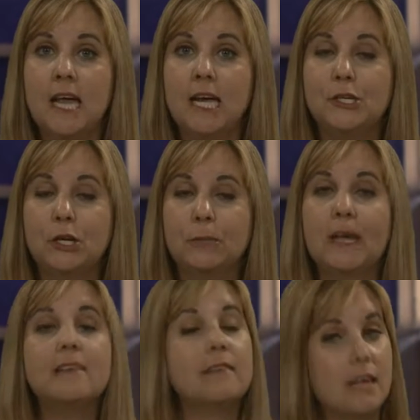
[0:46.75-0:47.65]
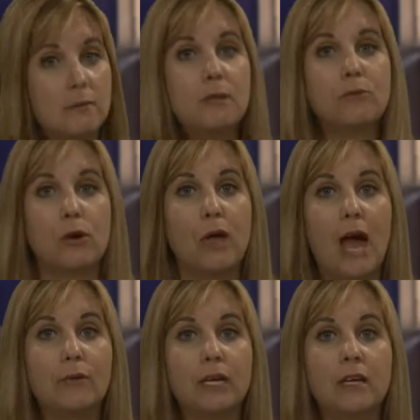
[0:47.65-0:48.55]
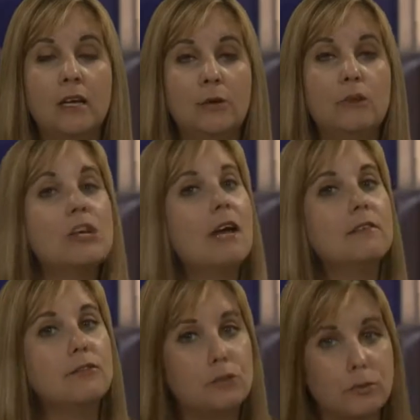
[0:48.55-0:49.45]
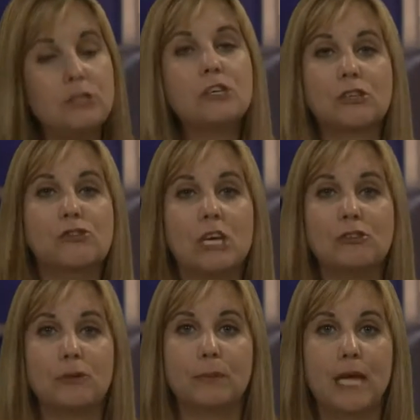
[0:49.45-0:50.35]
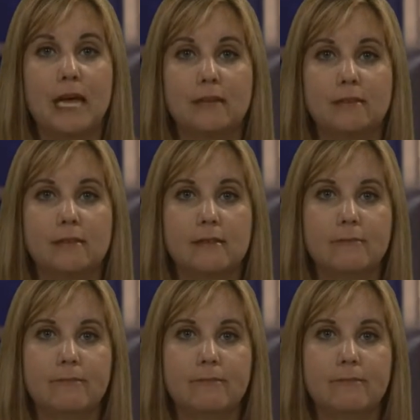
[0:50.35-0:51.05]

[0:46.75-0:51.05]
It took place in Monroe County, which has a syringe exchange in place.